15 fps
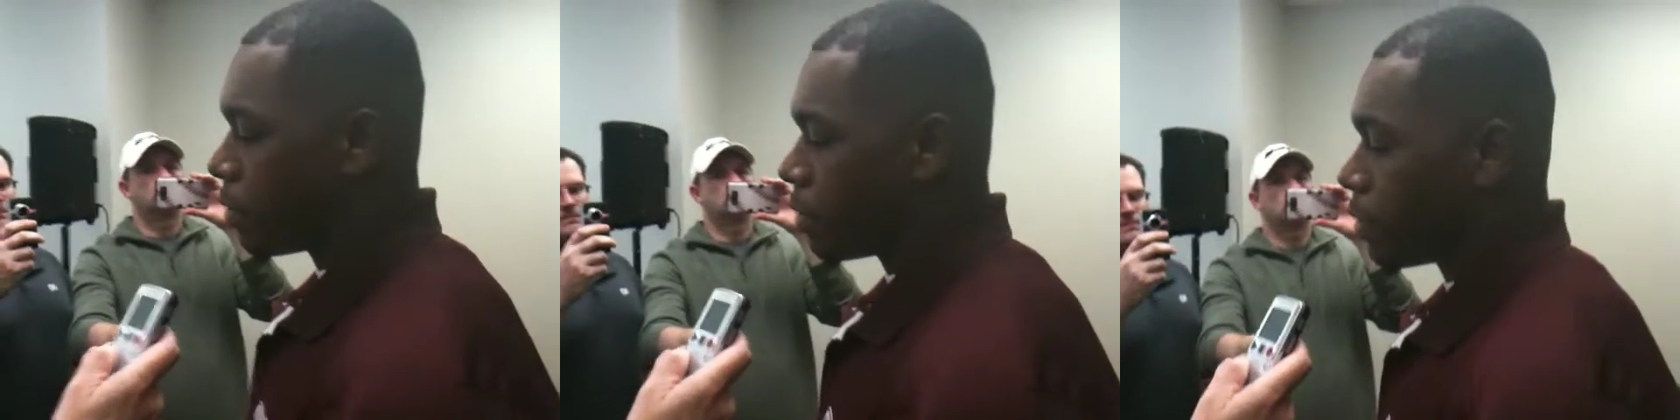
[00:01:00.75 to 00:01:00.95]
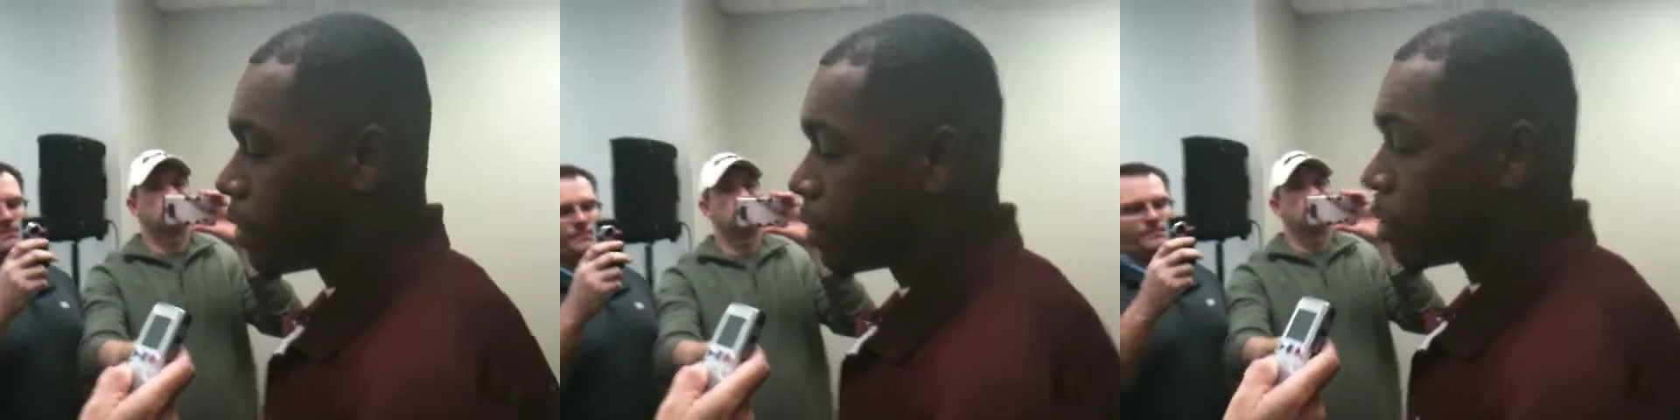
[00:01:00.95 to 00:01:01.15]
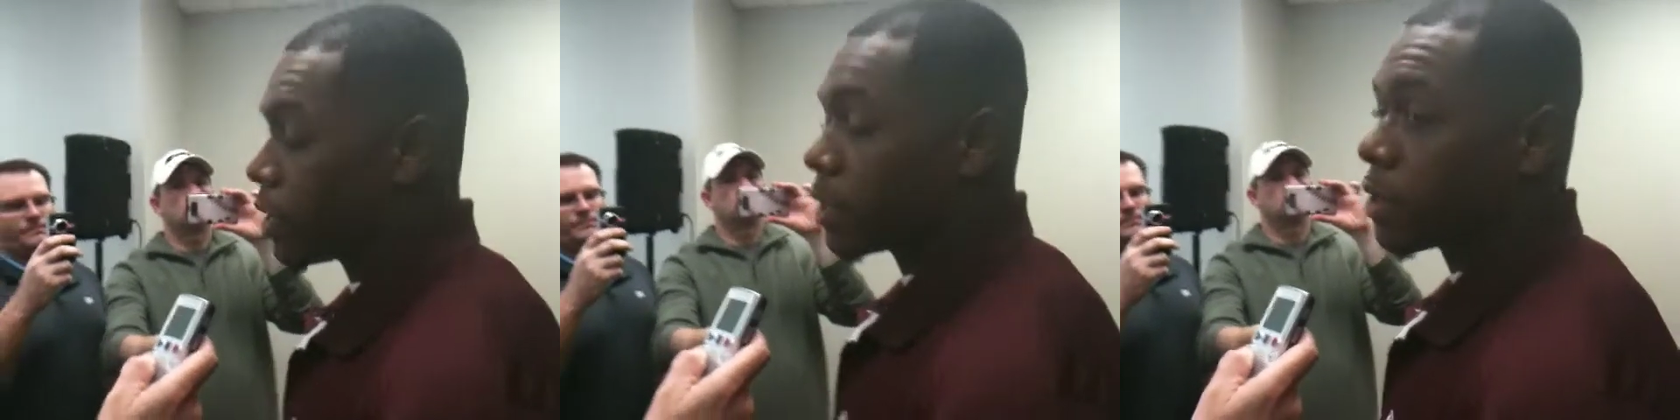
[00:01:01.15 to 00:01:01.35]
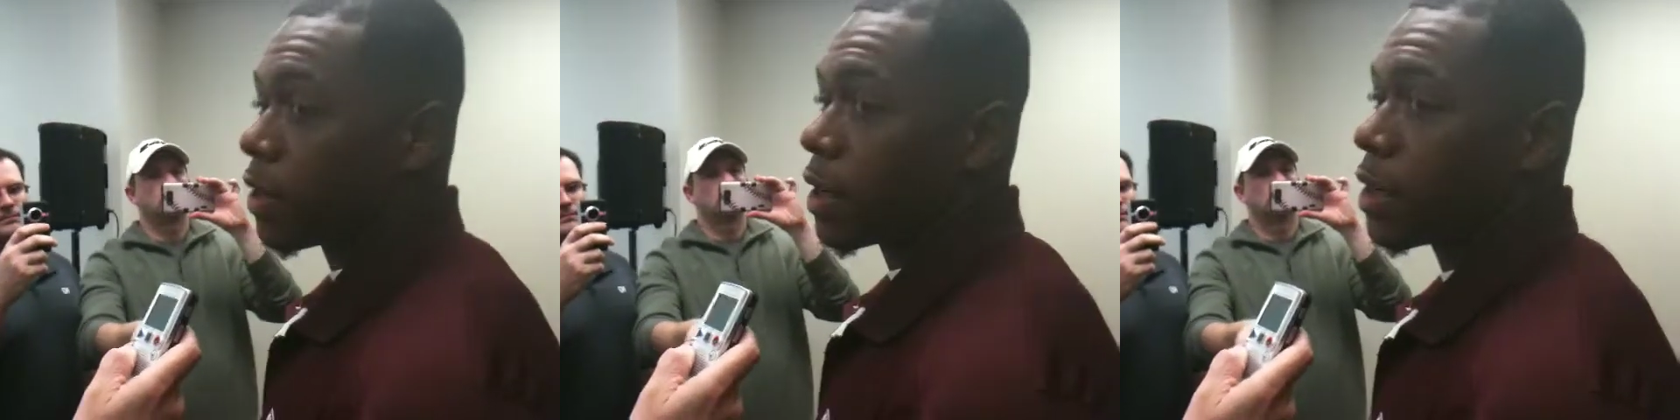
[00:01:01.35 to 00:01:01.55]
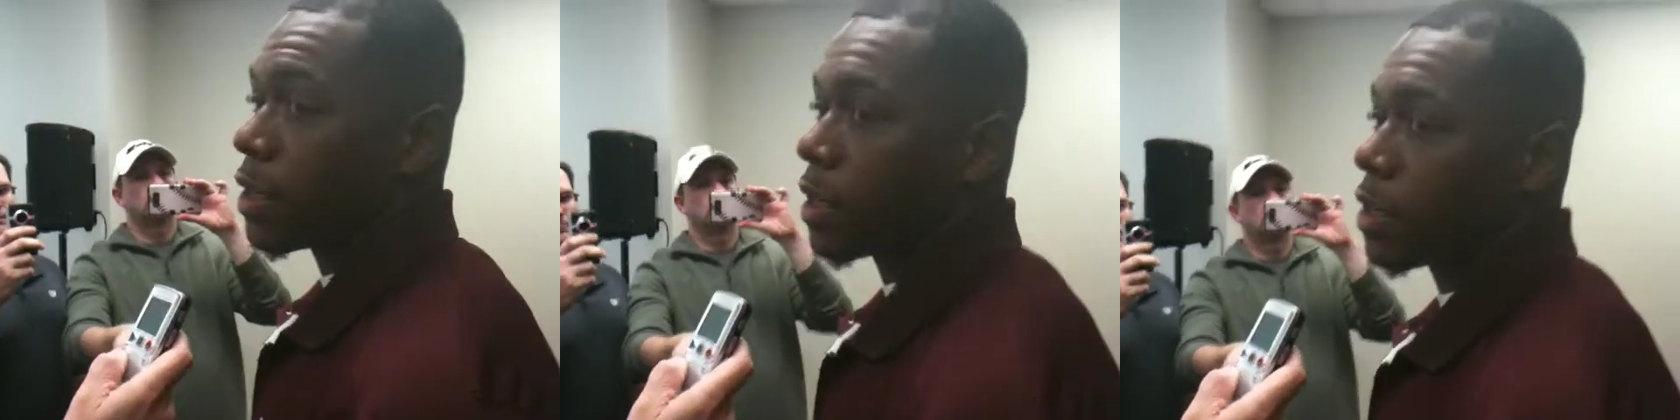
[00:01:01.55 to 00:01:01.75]
whatever they
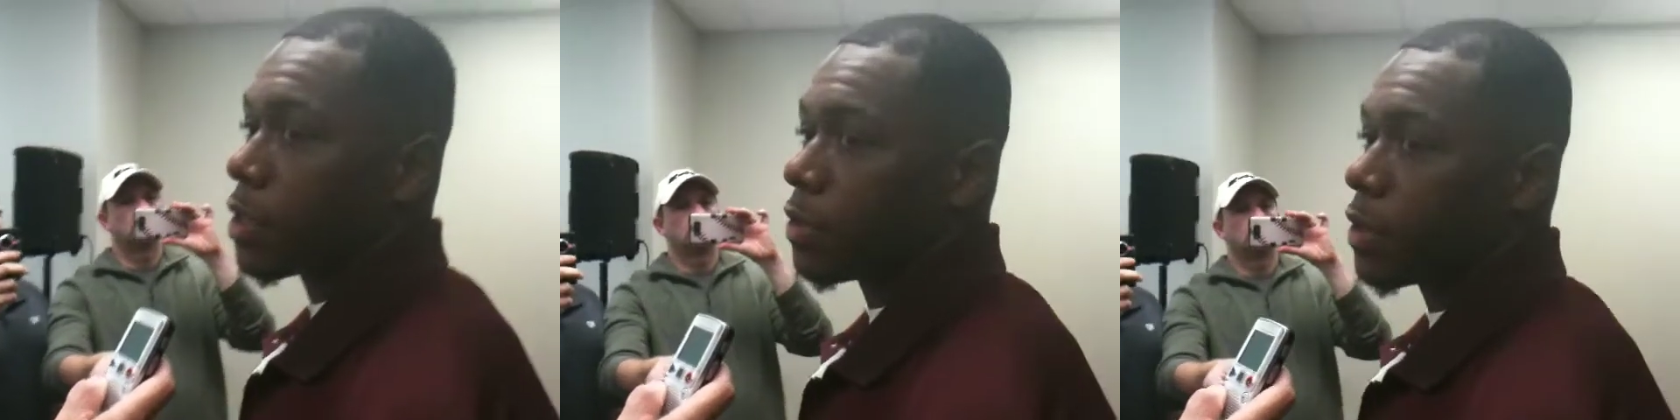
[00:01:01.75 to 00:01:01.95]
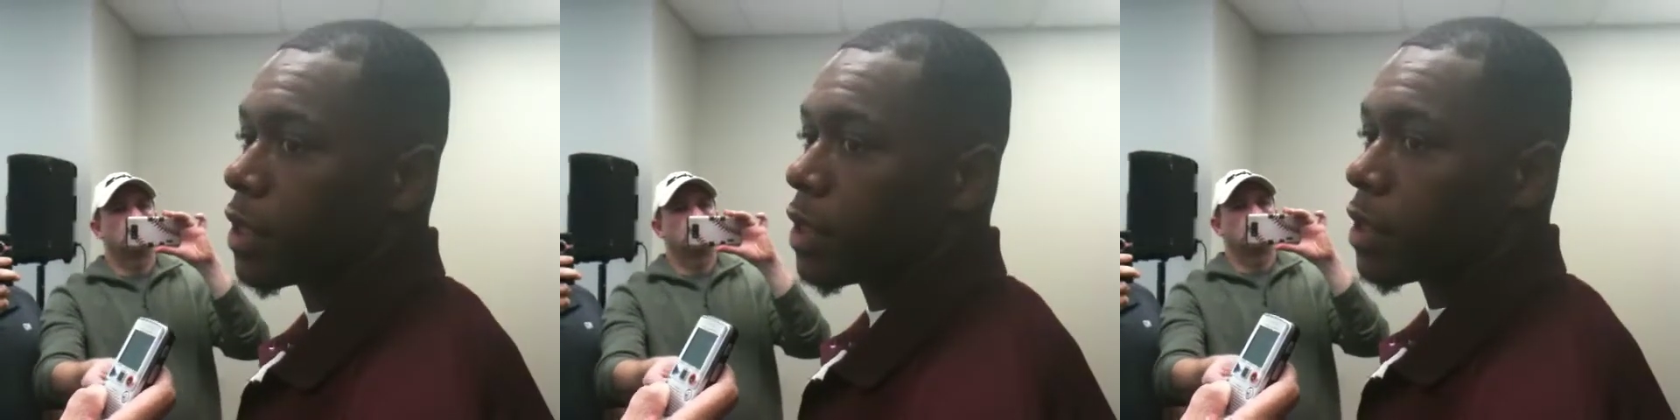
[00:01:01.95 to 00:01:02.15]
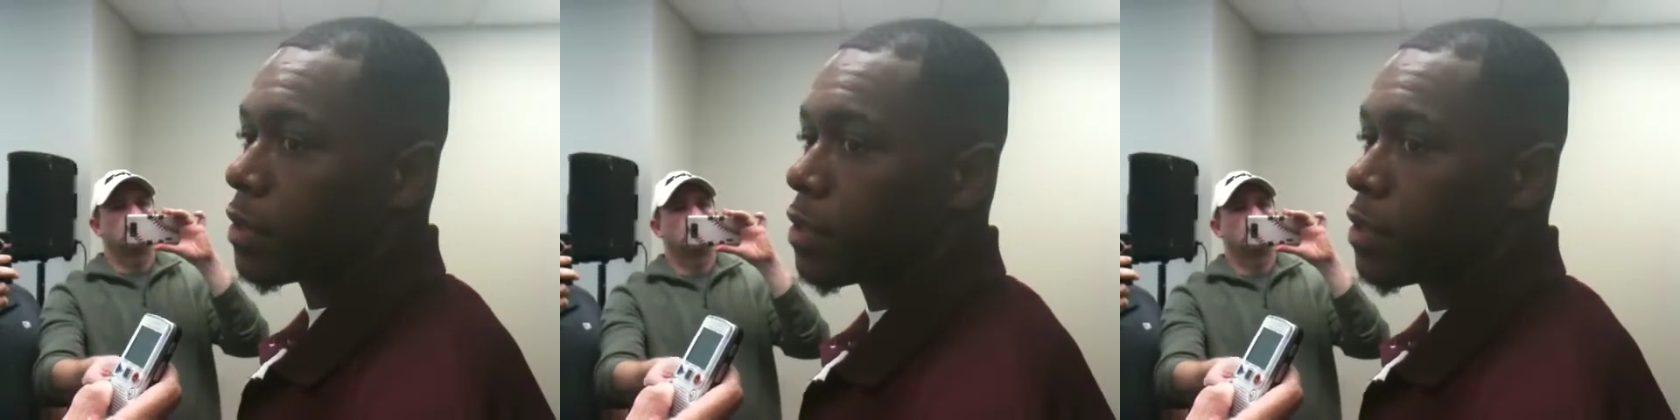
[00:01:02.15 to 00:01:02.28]
try to hit us with,